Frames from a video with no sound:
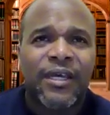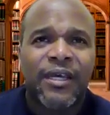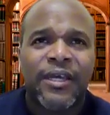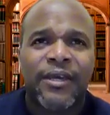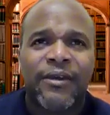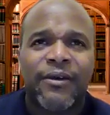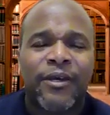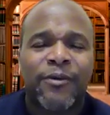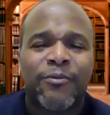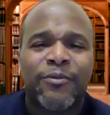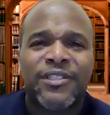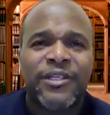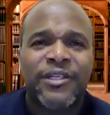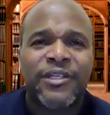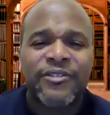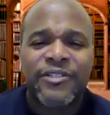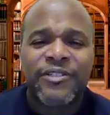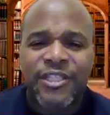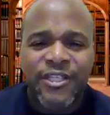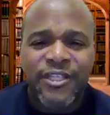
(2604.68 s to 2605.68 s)
it was
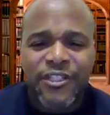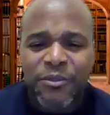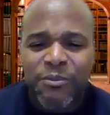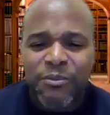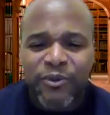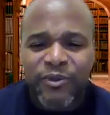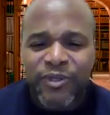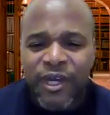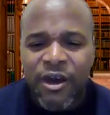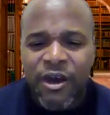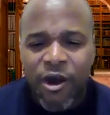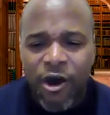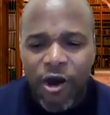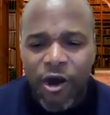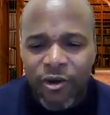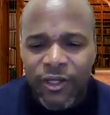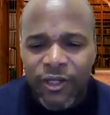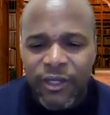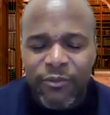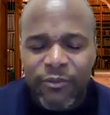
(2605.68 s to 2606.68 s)
irresistible. The
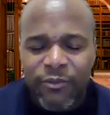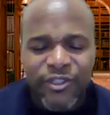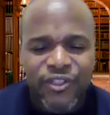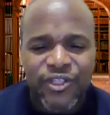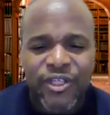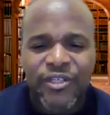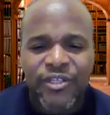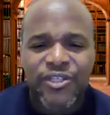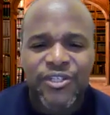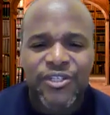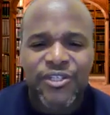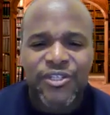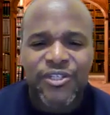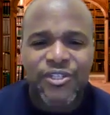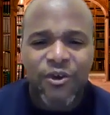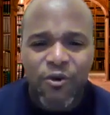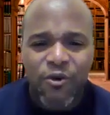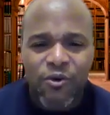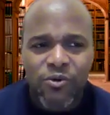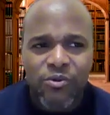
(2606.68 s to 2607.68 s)
calling was just
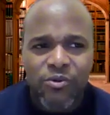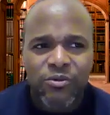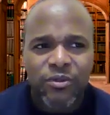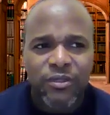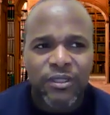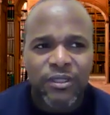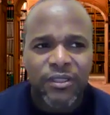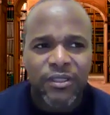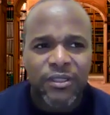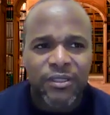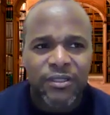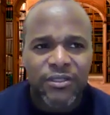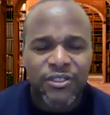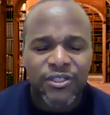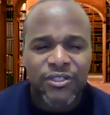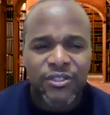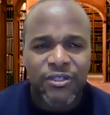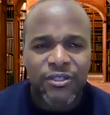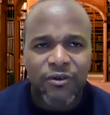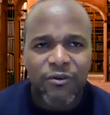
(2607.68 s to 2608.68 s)
so
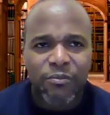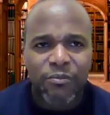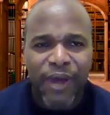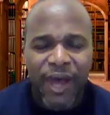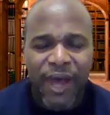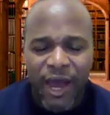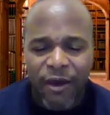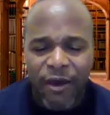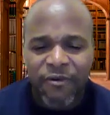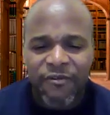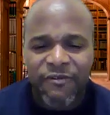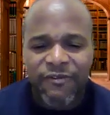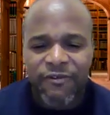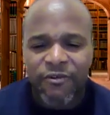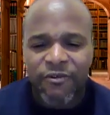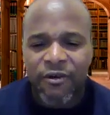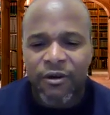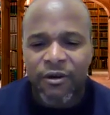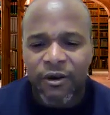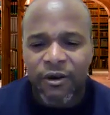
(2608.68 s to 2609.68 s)

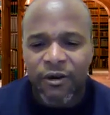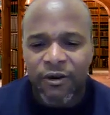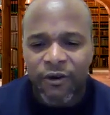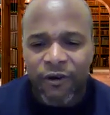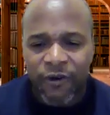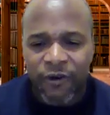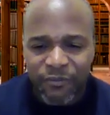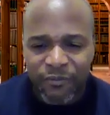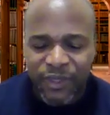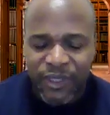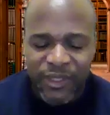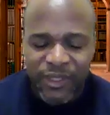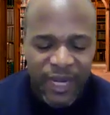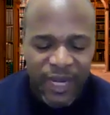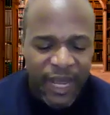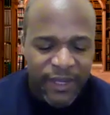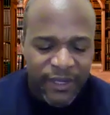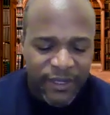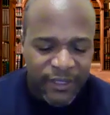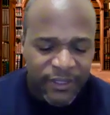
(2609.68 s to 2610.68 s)
powerful on me that
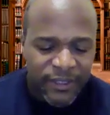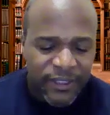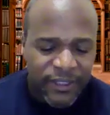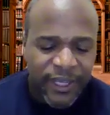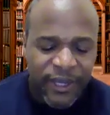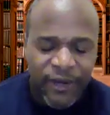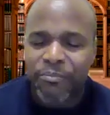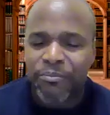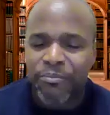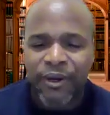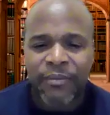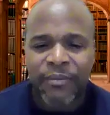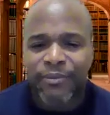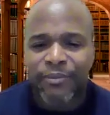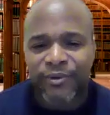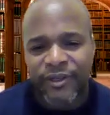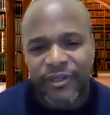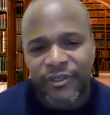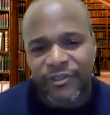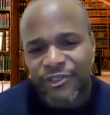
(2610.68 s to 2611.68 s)
I couldn't help but
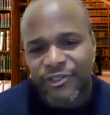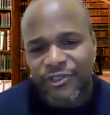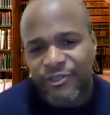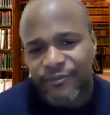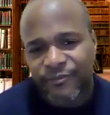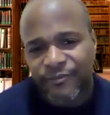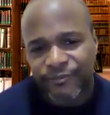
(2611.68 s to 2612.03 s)
preach.